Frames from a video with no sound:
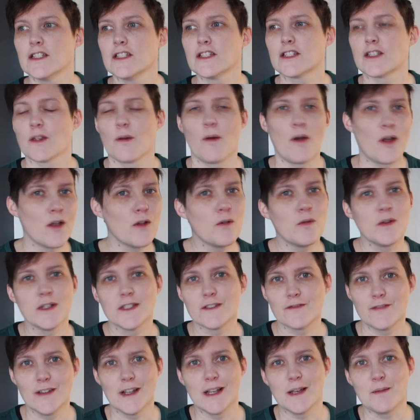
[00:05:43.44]
So I
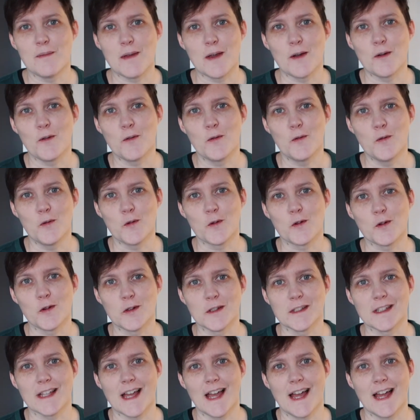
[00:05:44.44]
always feel a bit
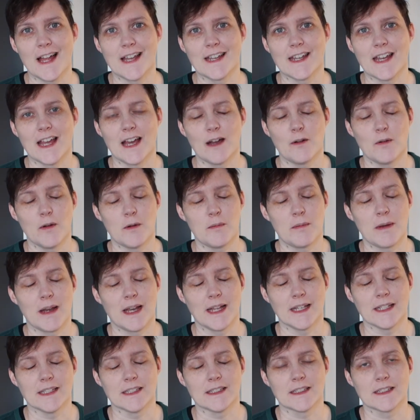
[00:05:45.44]
awkward and out of
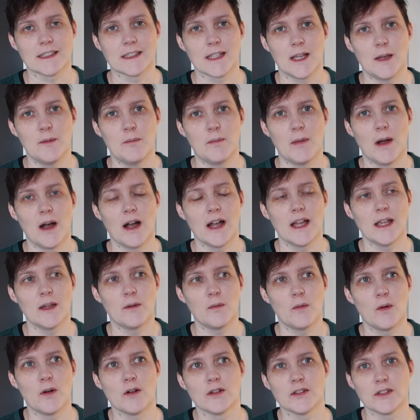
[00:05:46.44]
place, but
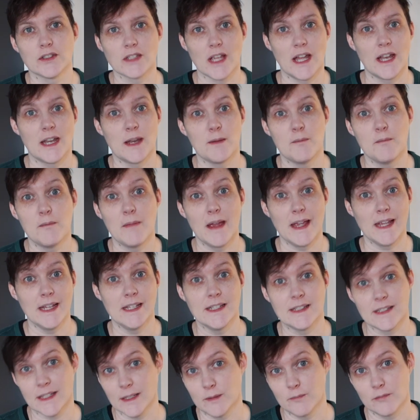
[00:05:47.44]
it was an
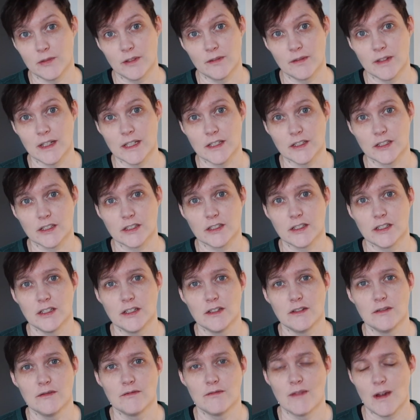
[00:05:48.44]
amazing privilege
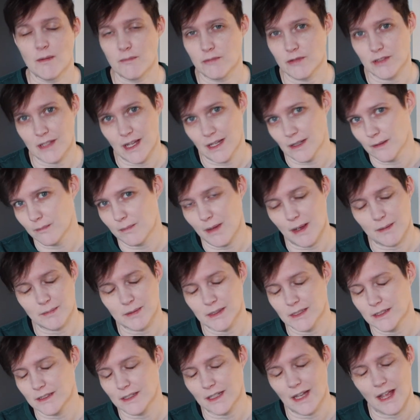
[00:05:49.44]
to represent
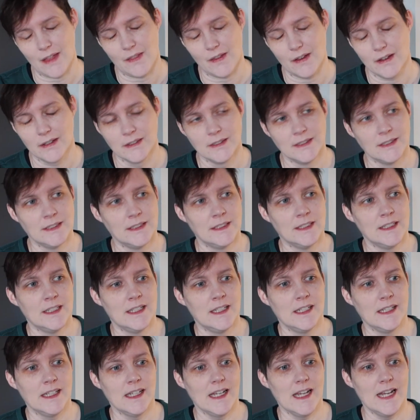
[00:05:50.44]
Baptist Together
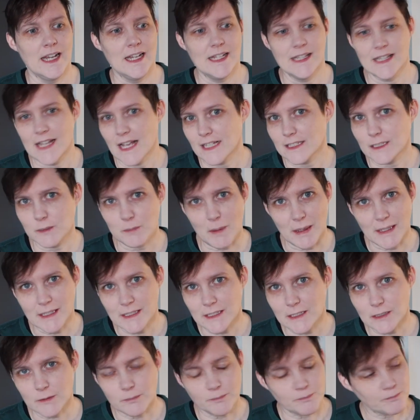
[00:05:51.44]
in that
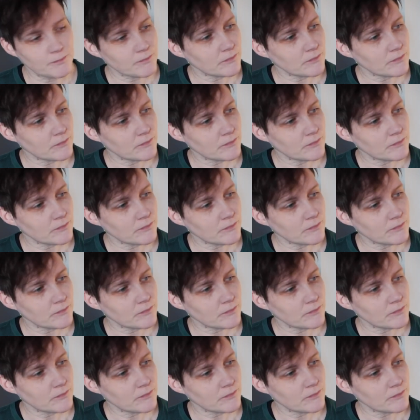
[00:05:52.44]
space.